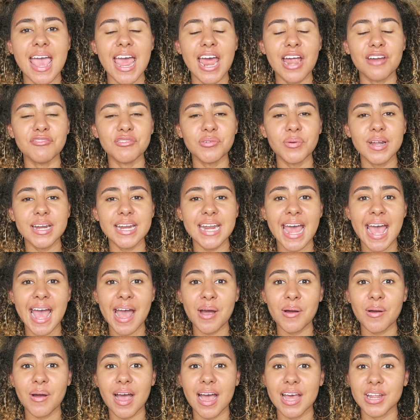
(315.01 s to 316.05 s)
Everyone
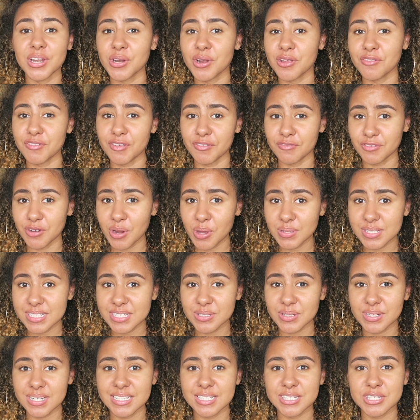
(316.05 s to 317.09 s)
now, I don't know if you've
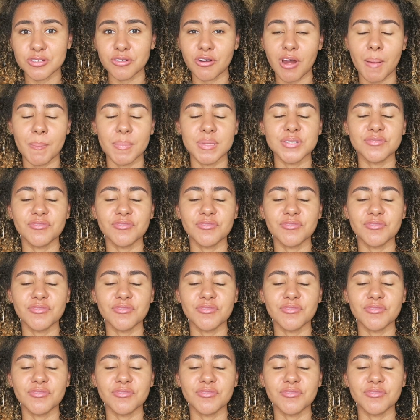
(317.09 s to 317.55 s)
noticed on Instagram,